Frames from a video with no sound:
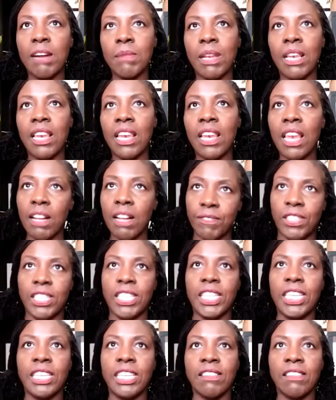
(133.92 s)
Loved
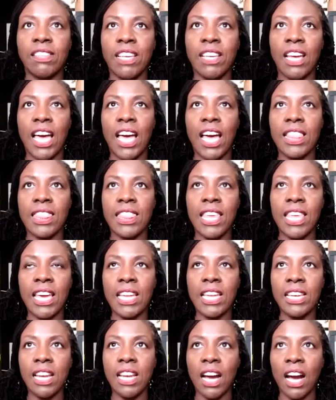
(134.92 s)
it. And
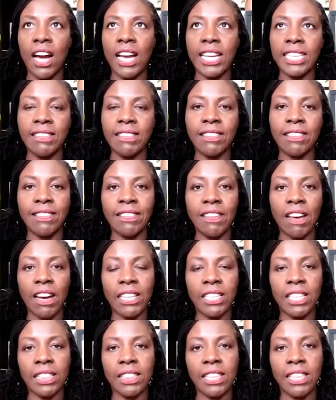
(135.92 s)
then I
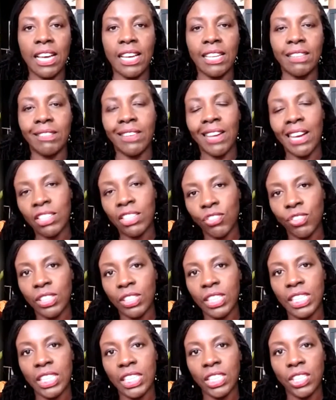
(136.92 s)
decided that
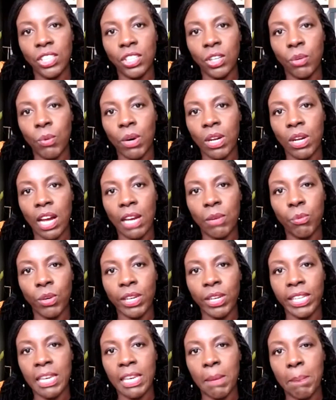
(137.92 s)
actually, you know what, I
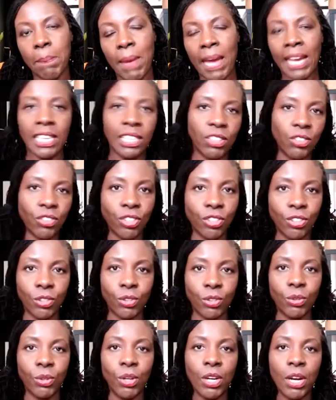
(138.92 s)
want to get back
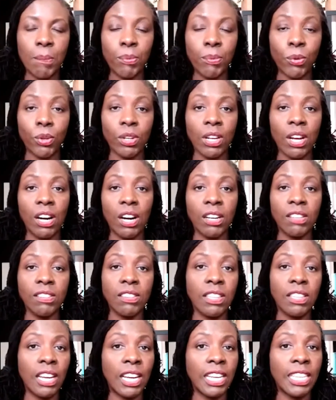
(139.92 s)
into broadcast.
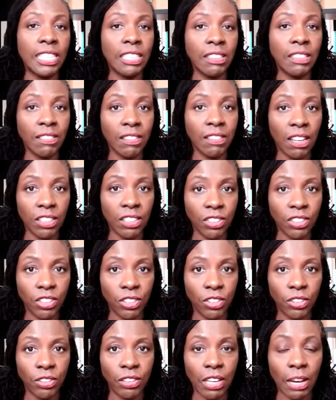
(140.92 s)
And I
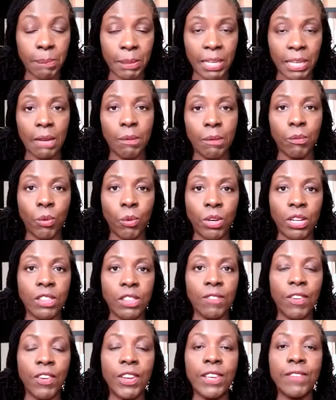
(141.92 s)
became one of the
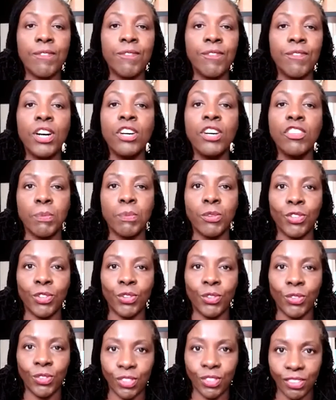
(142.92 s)
very first
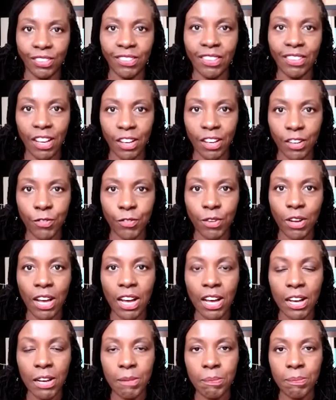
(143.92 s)
producers of
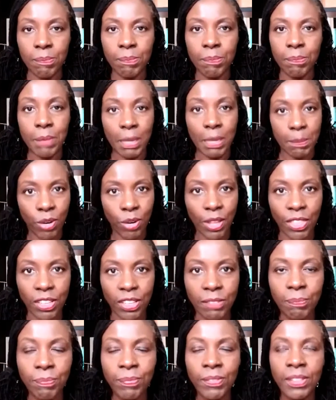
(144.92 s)
Big Brother.